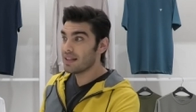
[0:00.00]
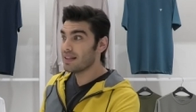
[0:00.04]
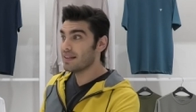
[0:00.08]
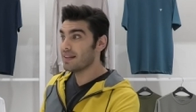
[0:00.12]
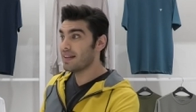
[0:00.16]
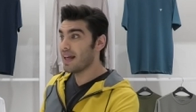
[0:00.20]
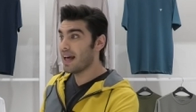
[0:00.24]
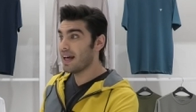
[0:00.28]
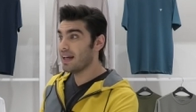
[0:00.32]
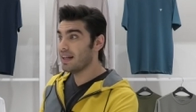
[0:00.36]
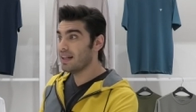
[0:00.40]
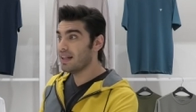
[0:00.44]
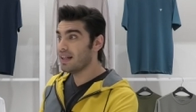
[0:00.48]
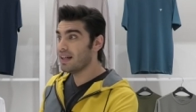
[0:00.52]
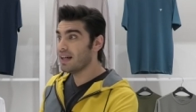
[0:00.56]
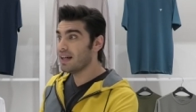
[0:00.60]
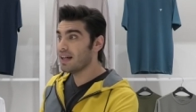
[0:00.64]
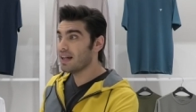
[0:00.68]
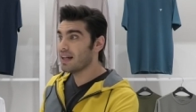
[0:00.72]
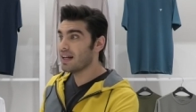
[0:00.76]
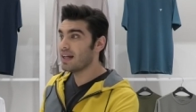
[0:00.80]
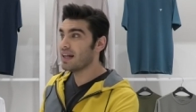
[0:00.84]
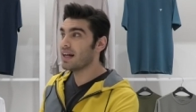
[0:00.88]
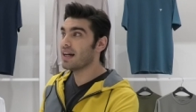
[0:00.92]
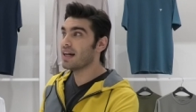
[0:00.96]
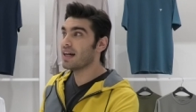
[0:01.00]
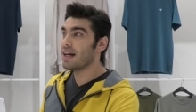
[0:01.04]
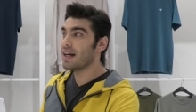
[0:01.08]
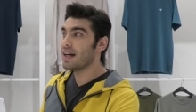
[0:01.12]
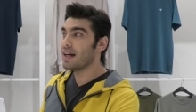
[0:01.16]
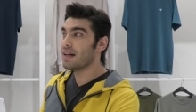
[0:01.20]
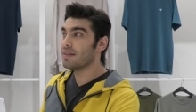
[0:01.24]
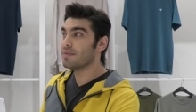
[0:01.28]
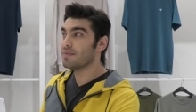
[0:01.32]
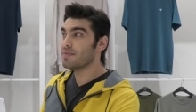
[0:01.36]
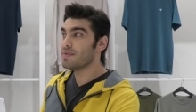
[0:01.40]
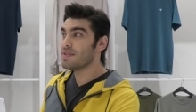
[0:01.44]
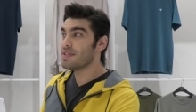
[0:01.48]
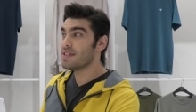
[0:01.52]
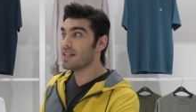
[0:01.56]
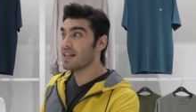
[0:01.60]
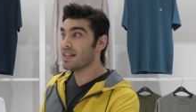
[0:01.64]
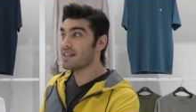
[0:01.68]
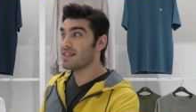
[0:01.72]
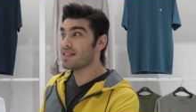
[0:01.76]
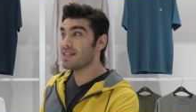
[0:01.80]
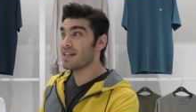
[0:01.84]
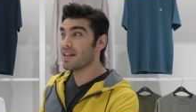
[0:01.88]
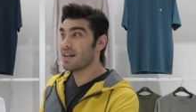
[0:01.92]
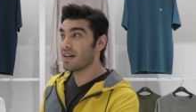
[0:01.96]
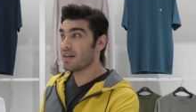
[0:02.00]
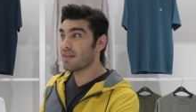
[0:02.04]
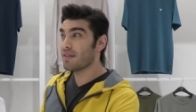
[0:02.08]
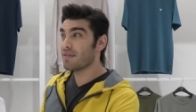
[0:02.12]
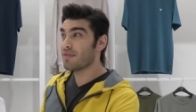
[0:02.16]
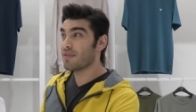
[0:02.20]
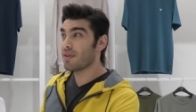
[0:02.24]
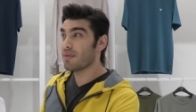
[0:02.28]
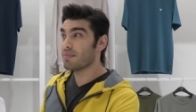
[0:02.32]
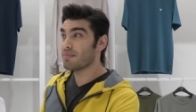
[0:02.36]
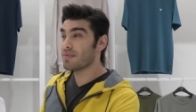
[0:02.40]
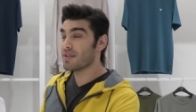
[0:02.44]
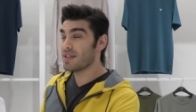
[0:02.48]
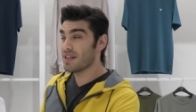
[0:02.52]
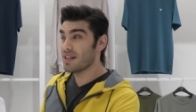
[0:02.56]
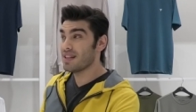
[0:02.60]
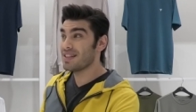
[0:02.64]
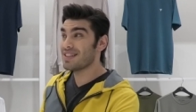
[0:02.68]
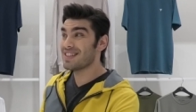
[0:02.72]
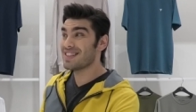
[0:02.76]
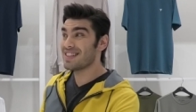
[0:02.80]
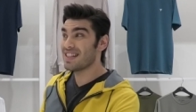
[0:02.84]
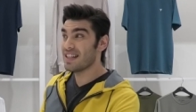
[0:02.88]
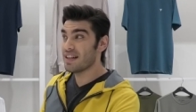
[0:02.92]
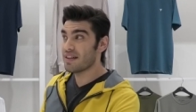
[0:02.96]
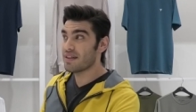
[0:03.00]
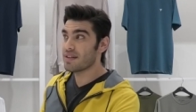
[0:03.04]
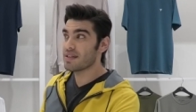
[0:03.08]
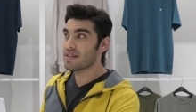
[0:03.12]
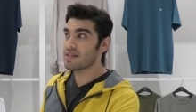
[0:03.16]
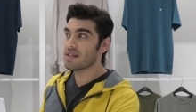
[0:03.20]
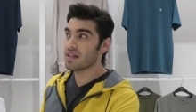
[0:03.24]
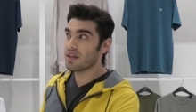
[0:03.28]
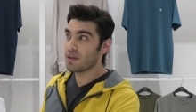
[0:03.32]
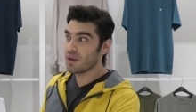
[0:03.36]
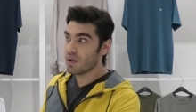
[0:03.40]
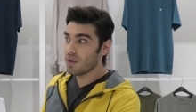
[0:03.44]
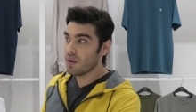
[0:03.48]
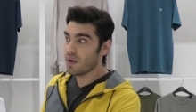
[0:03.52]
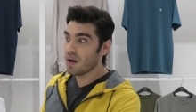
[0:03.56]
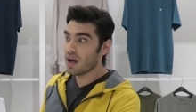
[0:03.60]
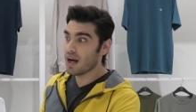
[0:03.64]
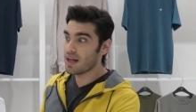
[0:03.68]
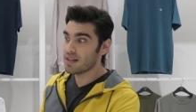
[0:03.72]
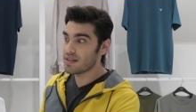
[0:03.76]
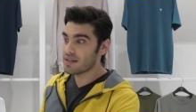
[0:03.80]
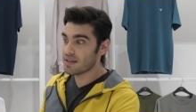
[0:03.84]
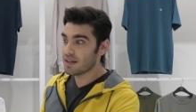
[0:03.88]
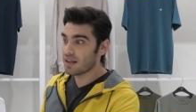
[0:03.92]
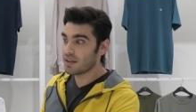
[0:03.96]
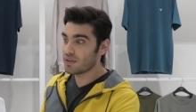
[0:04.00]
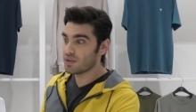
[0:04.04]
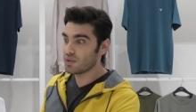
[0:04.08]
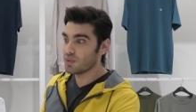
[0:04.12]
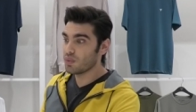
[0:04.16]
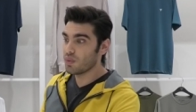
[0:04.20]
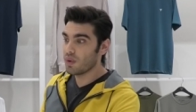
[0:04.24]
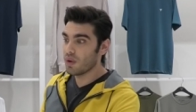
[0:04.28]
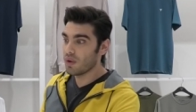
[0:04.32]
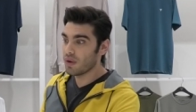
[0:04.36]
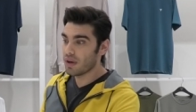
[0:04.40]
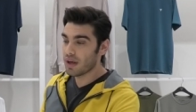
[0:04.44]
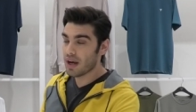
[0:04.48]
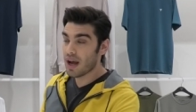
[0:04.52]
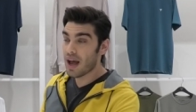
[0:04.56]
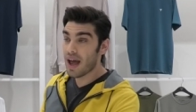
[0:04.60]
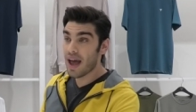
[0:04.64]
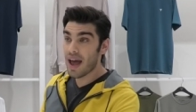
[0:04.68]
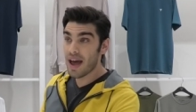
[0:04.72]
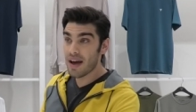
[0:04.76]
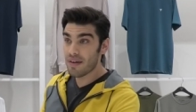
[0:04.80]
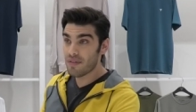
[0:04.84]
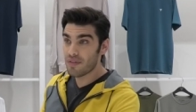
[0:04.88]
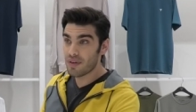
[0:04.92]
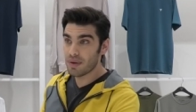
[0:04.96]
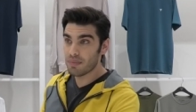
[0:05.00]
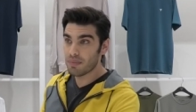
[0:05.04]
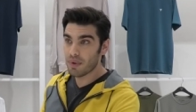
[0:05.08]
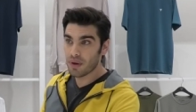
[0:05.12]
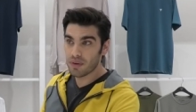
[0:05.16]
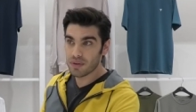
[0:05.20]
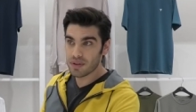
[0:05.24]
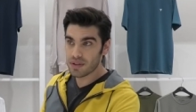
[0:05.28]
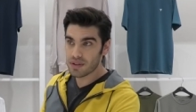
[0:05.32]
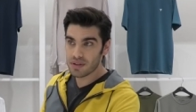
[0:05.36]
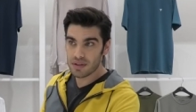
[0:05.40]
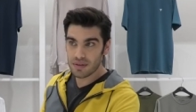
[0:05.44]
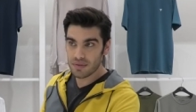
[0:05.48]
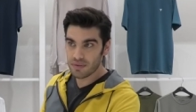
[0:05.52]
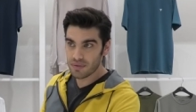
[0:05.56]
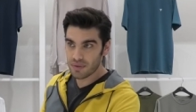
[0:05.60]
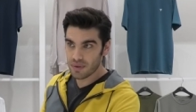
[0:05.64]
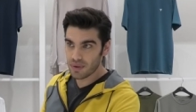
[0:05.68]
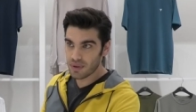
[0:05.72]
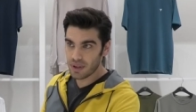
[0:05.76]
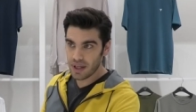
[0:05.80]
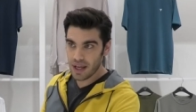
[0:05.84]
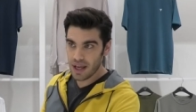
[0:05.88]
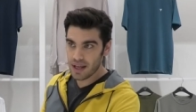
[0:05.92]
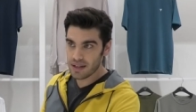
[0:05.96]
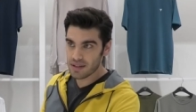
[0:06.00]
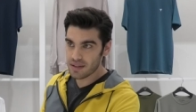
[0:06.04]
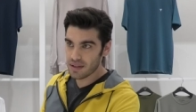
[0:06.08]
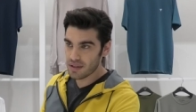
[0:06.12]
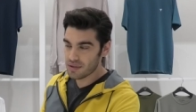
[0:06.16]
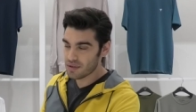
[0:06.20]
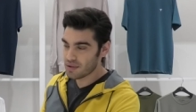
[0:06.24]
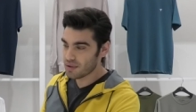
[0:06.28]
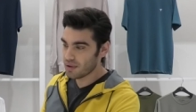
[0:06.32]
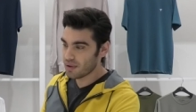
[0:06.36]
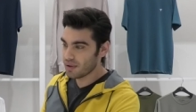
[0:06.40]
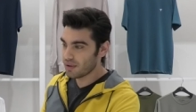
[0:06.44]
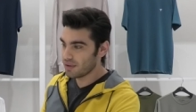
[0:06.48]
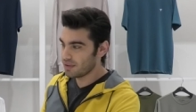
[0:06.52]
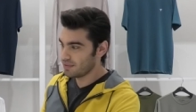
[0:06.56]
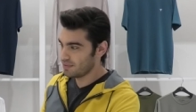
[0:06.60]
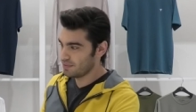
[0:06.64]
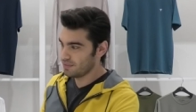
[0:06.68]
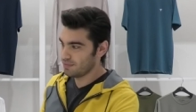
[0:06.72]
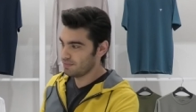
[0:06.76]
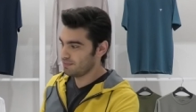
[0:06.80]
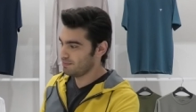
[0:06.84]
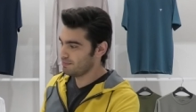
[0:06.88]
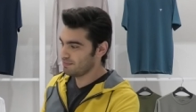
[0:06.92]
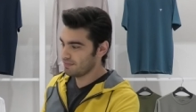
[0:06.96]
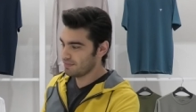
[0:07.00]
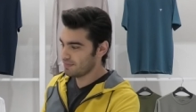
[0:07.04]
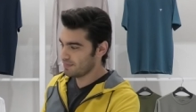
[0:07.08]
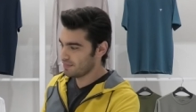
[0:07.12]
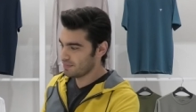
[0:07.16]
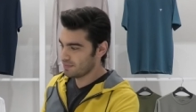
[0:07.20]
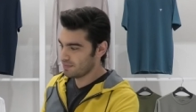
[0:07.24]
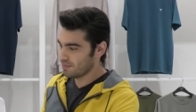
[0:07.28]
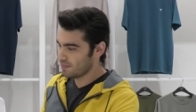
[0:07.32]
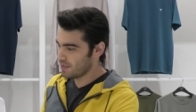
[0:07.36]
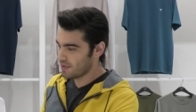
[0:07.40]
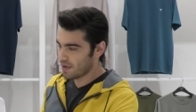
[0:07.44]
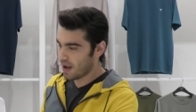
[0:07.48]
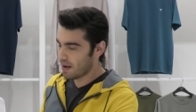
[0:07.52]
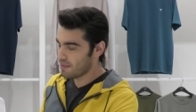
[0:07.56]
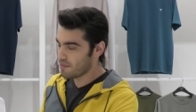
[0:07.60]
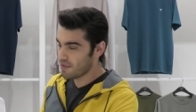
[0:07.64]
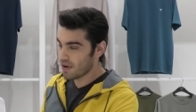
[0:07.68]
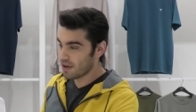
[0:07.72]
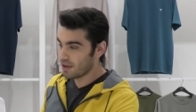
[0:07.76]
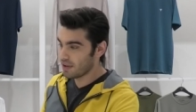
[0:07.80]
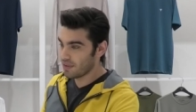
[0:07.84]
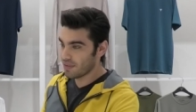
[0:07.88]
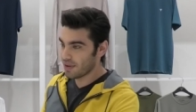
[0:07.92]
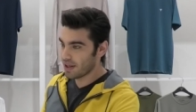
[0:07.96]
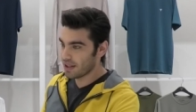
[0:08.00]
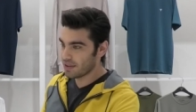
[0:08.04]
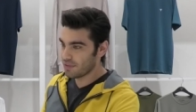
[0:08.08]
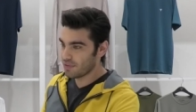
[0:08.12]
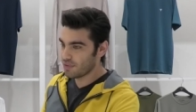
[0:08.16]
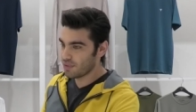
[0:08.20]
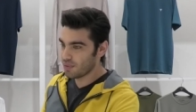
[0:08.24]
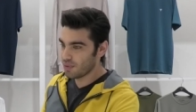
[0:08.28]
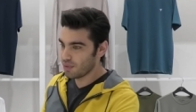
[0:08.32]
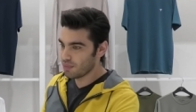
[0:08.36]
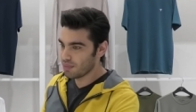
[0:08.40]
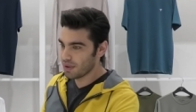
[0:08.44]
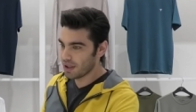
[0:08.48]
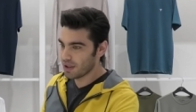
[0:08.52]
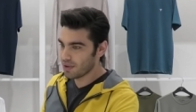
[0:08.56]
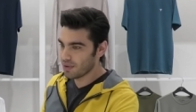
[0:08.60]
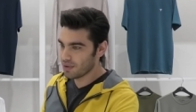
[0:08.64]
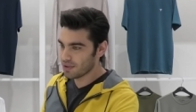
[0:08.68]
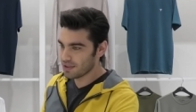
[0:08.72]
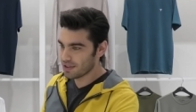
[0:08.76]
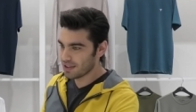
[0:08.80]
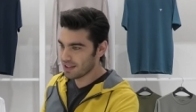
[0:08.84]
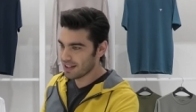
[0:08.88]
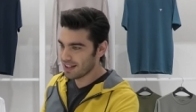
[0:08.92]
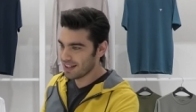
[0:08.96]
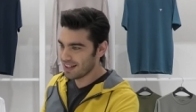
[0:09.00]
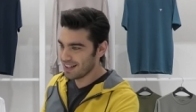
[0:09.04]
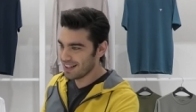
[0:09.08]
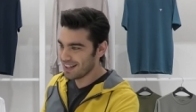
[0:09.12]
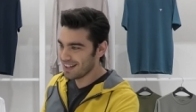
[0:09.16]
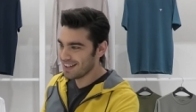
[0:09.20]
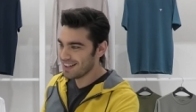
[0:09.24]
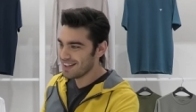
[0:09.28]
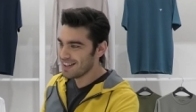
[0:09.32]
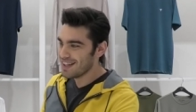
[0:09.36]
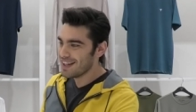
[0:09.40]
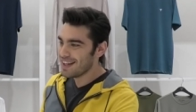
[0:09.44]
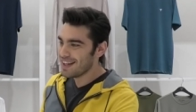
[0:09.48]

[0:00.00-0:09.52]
Then uh, six year, from six years ago I start to work every month for Guess. So I'm very grateful because uh,